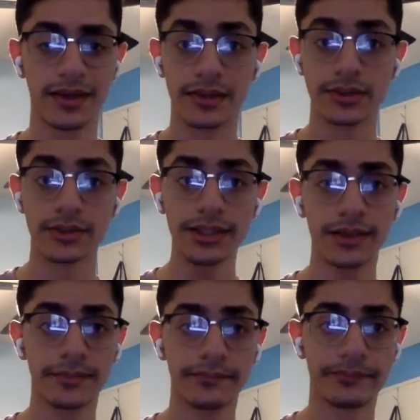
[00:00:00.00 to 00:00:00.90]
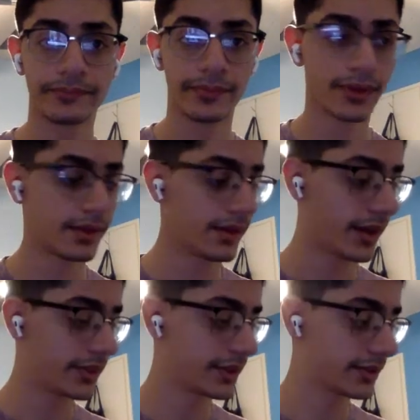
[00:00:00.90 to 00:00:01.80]
So yeah,
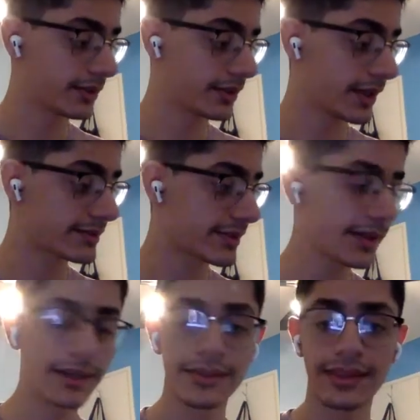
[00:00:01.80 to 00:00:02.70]
I think that's that.